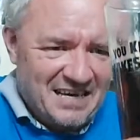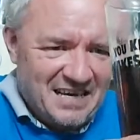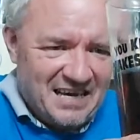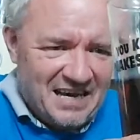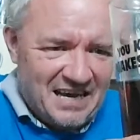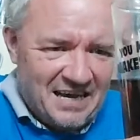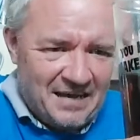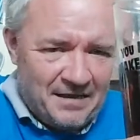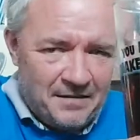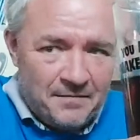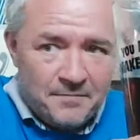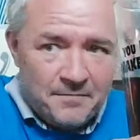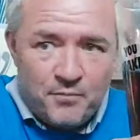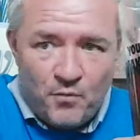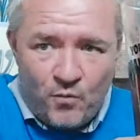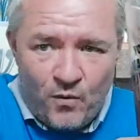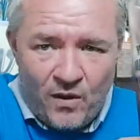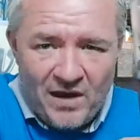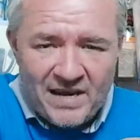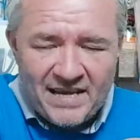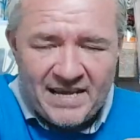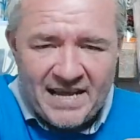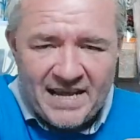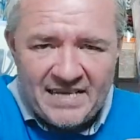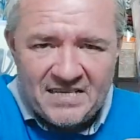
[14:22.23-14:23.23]
But
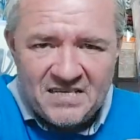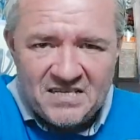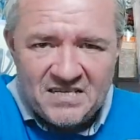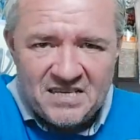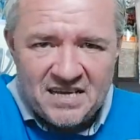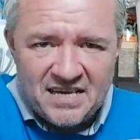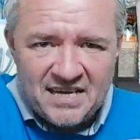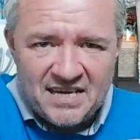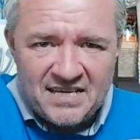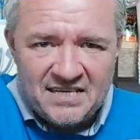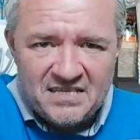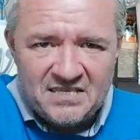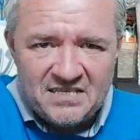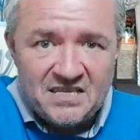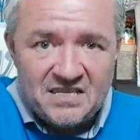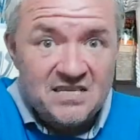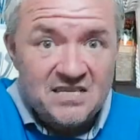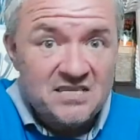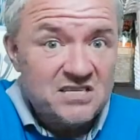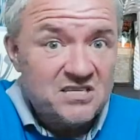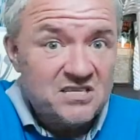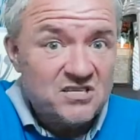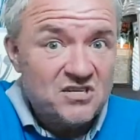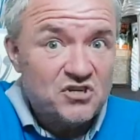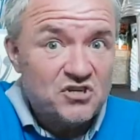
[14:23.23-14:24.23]
what I can say is
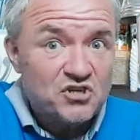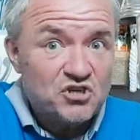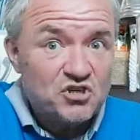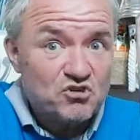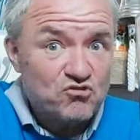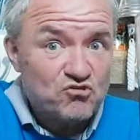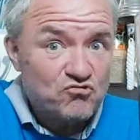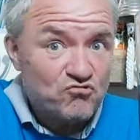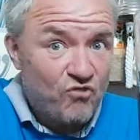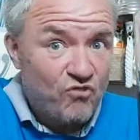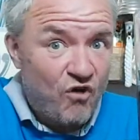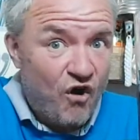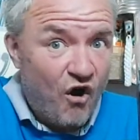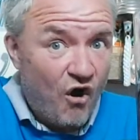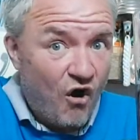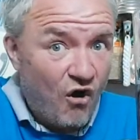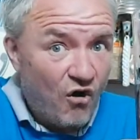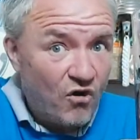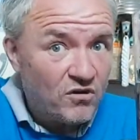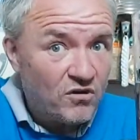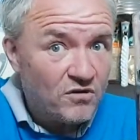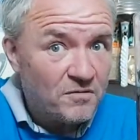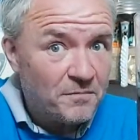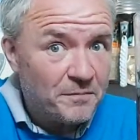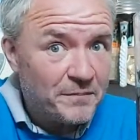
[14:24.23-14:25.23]
this is a
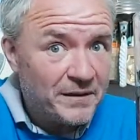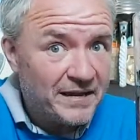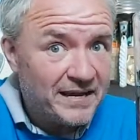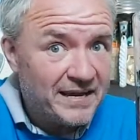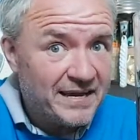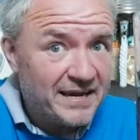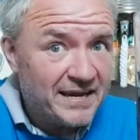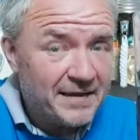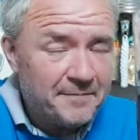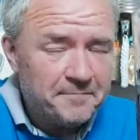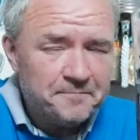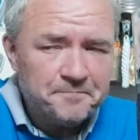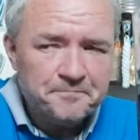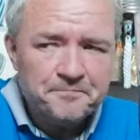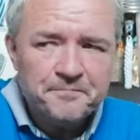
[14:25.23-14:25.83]
strong beer.